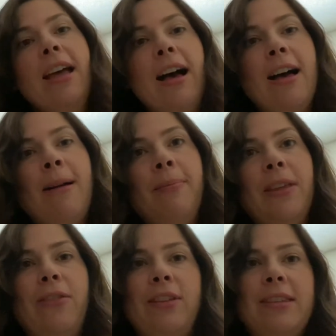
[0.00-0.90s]
Um,
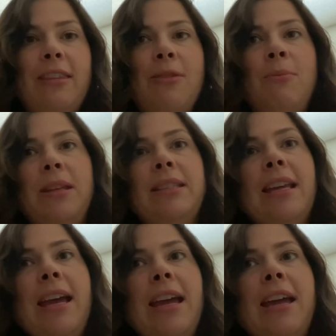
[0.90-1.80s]
if it's the
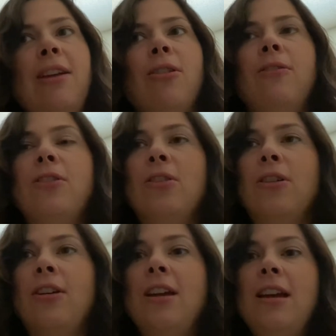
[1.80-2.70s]
midday or if
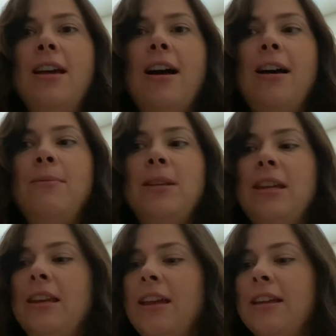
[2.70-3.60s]
you're um,
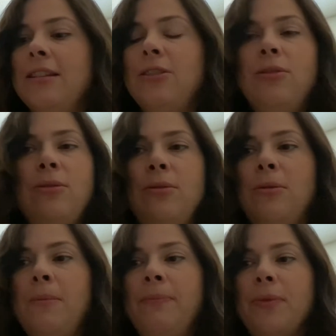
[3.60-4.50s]
needing it
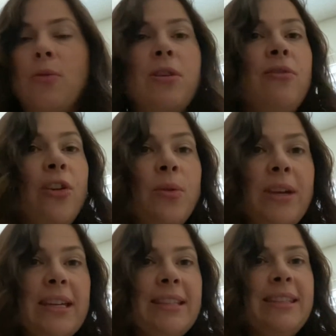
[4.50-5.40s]
to
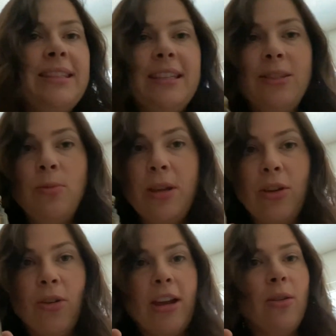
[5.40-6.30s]
refocus, this would be a
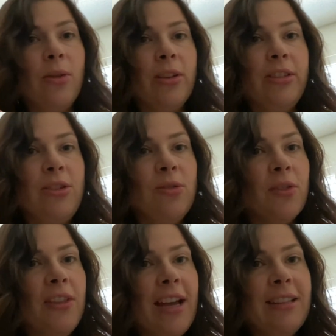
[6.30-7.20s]
great oil to use
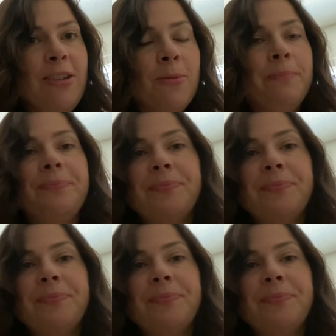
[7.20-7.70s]
for that too.